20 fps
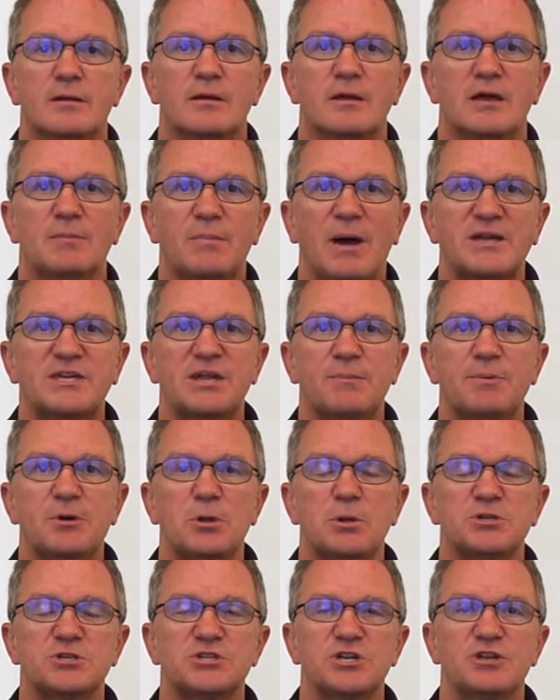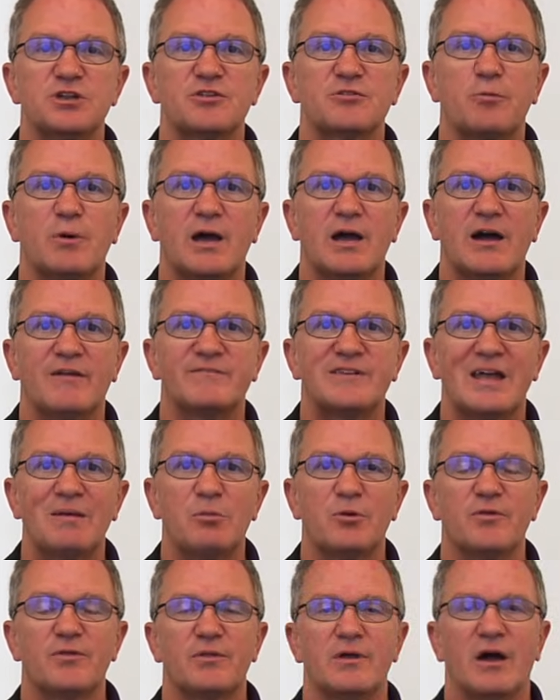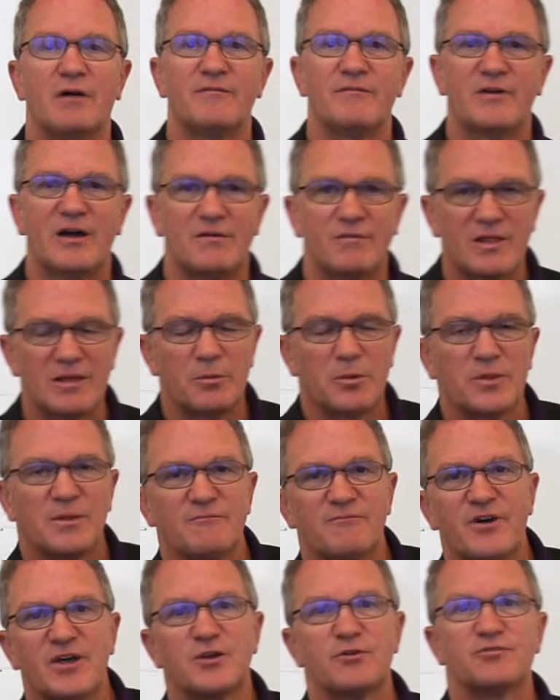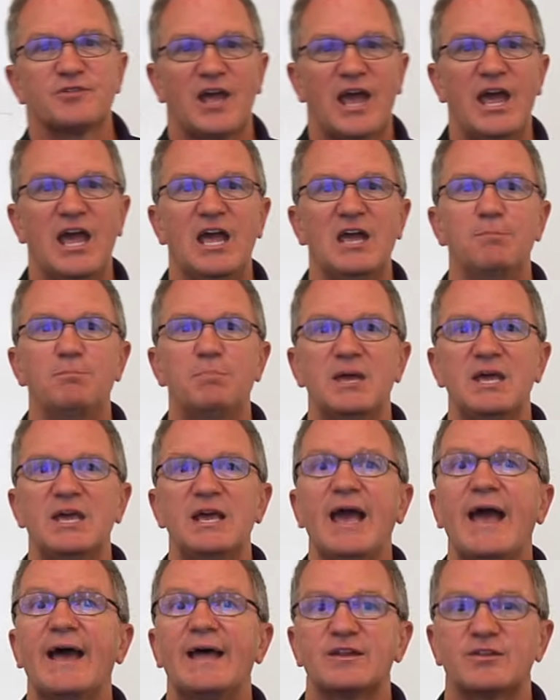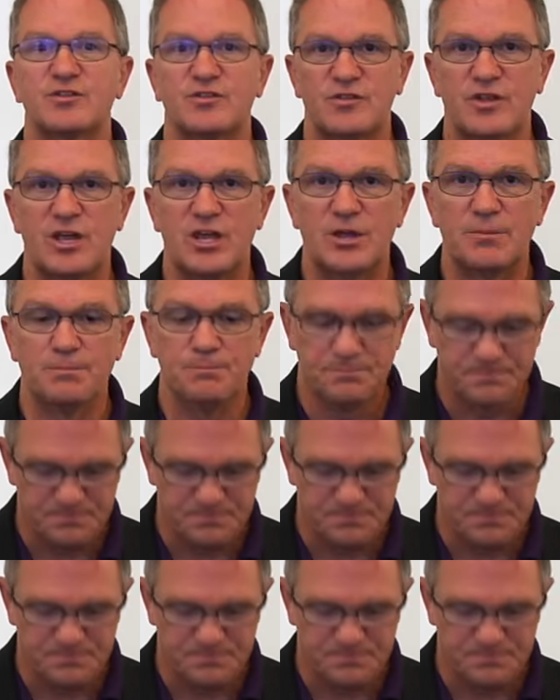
in my typical ingenious way, I've labeled them vendors A, B, and C.